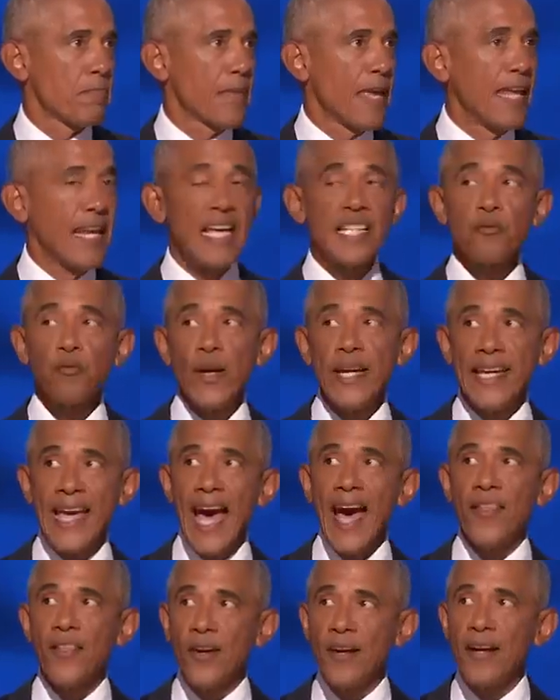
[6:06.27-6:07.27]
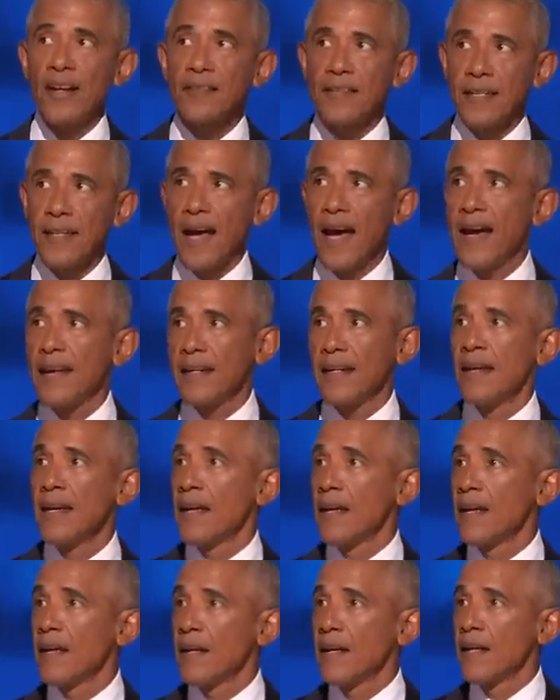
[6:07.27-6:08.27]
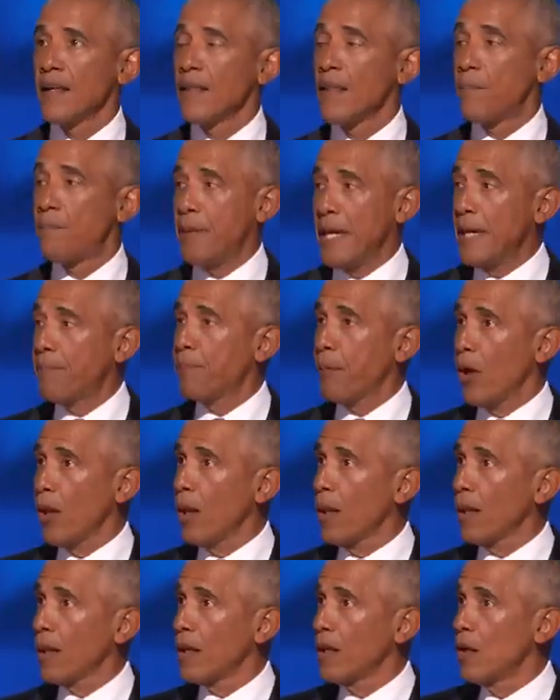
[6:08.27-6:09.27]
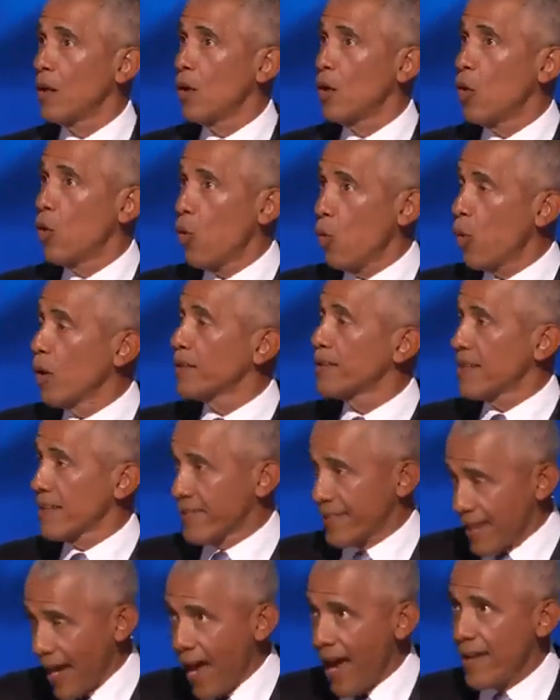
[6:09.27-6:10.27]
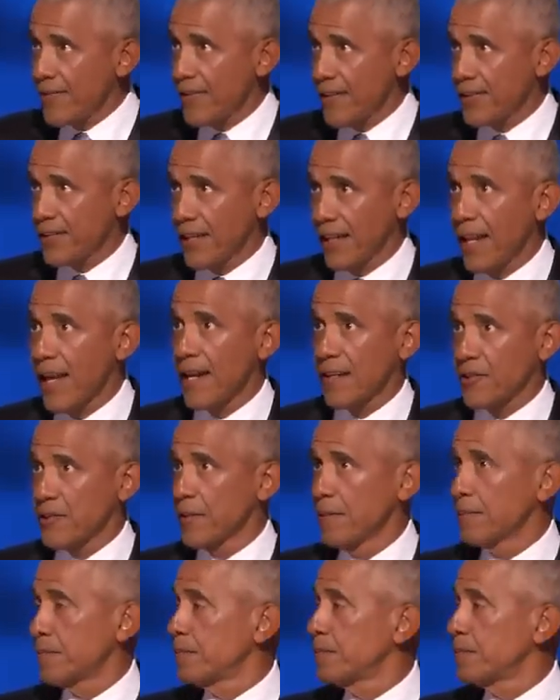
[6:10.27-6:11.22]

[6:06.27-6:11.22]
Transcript: And as we gather here tonight, the people who will decide this election